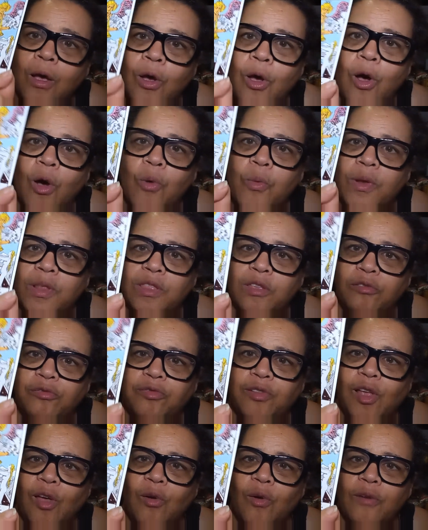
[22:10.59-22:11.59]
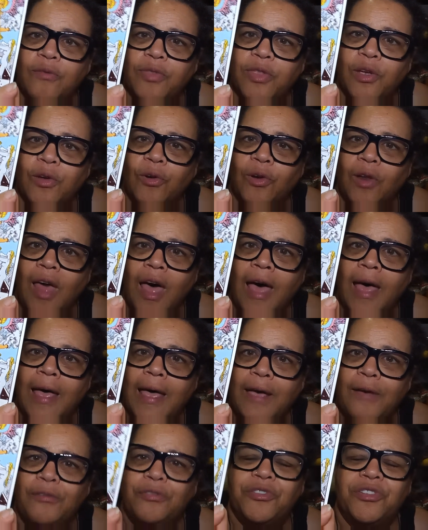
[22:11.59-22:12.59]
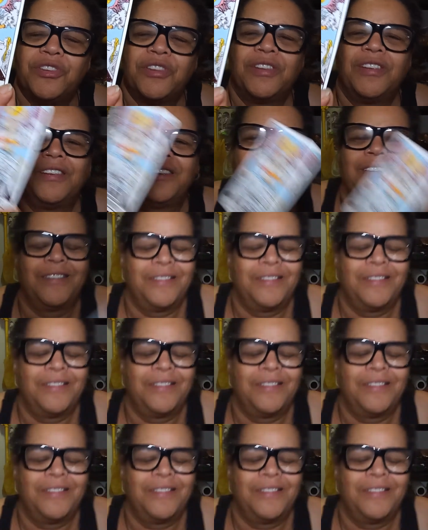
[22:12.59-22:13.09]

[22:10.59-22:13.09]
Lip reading: go with the flow of their lives.